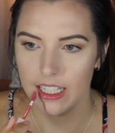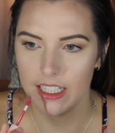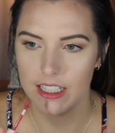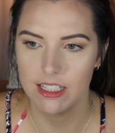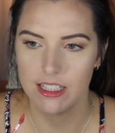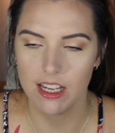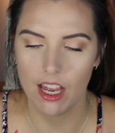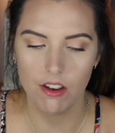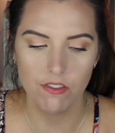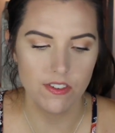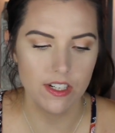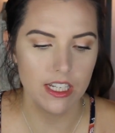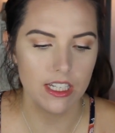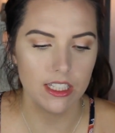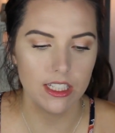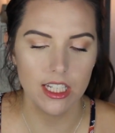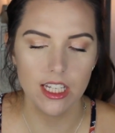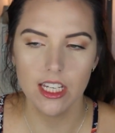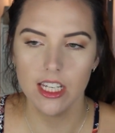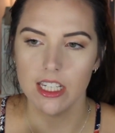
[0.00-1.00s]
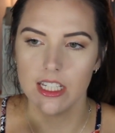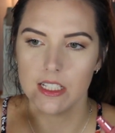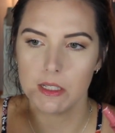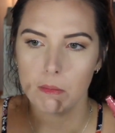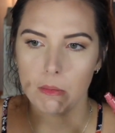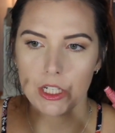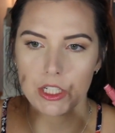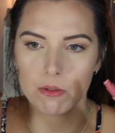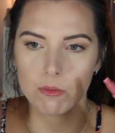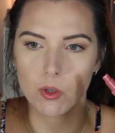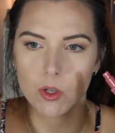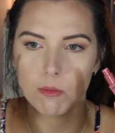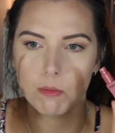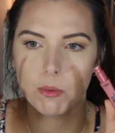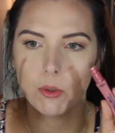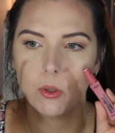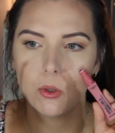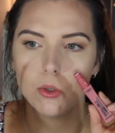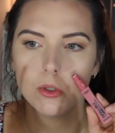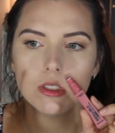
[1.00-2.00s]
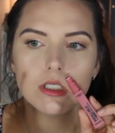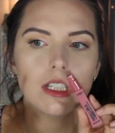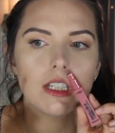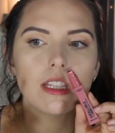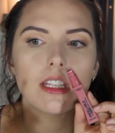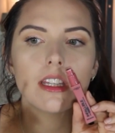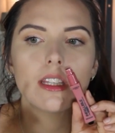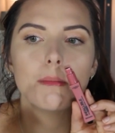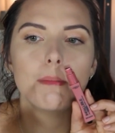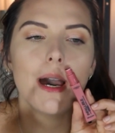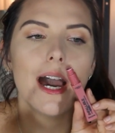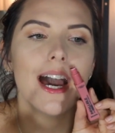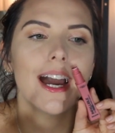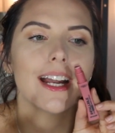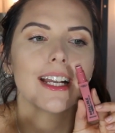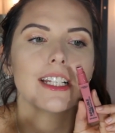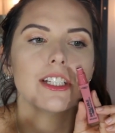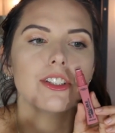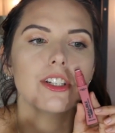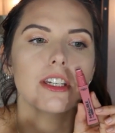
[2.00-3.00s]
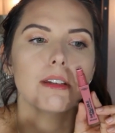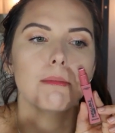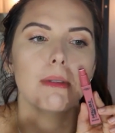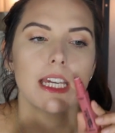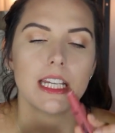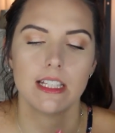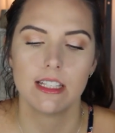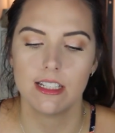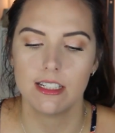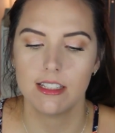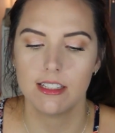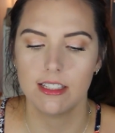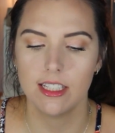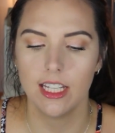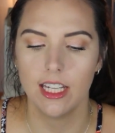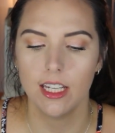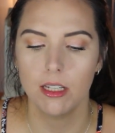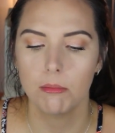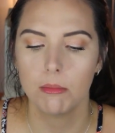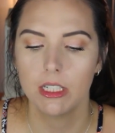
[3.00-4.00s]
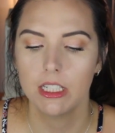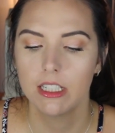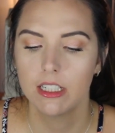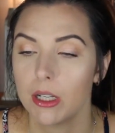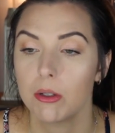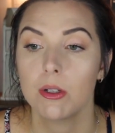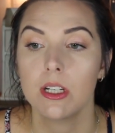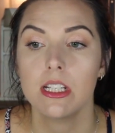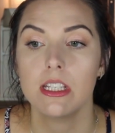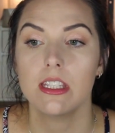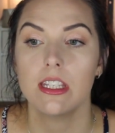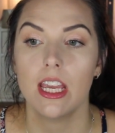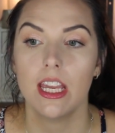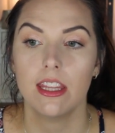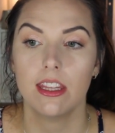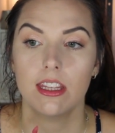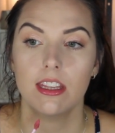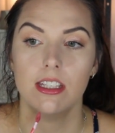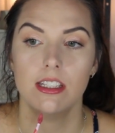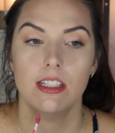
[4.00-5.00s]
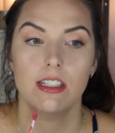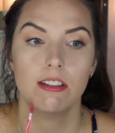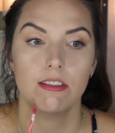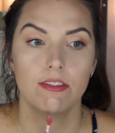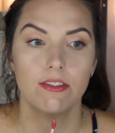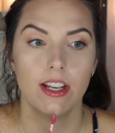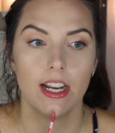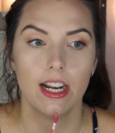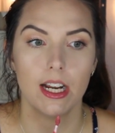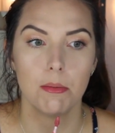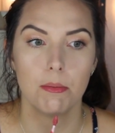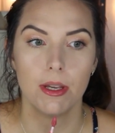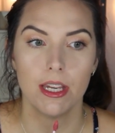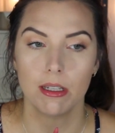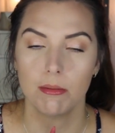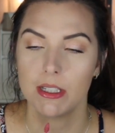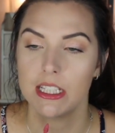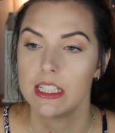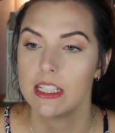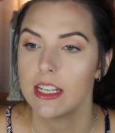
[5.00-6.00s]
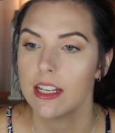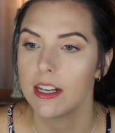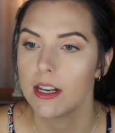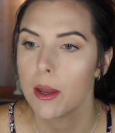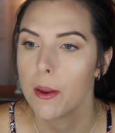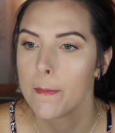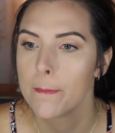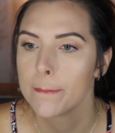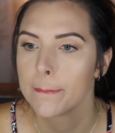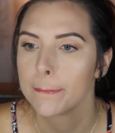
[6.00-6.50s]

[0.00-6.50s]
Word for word: It definitely is much more bold than the packaging makes it seem. I would say that this is very pigmented.